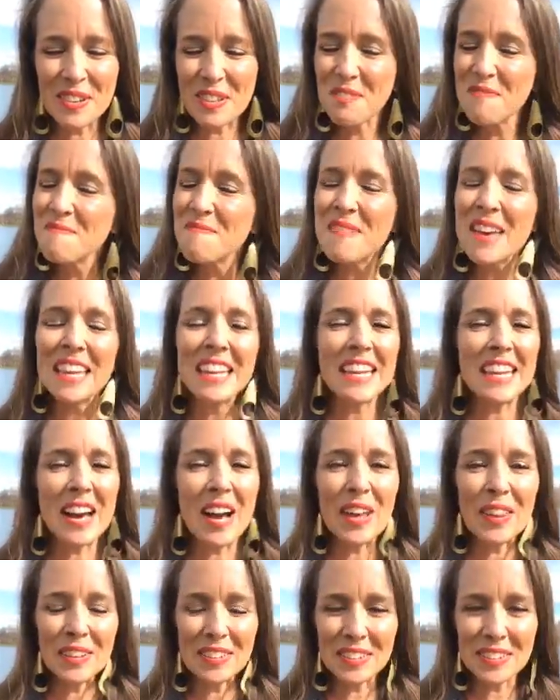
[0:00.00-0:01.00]
with many
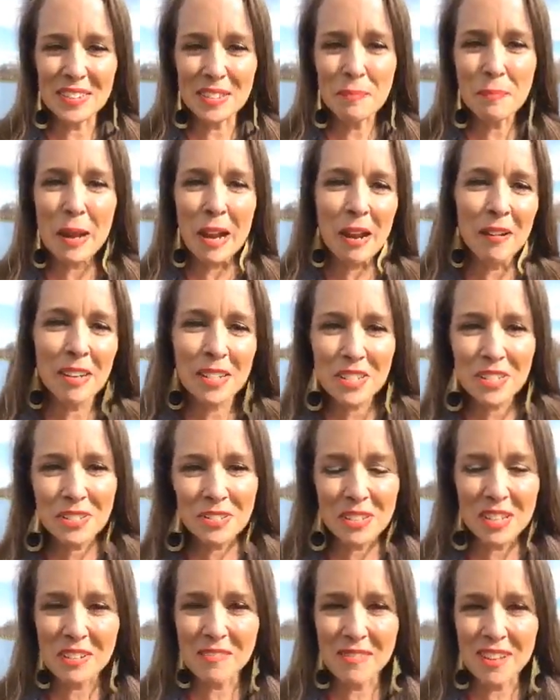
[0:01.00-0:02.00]
others
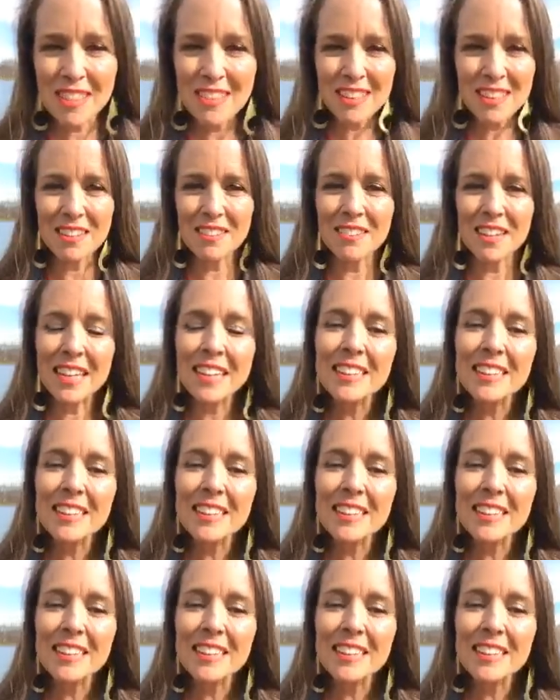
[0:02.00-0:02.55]
parachuting with you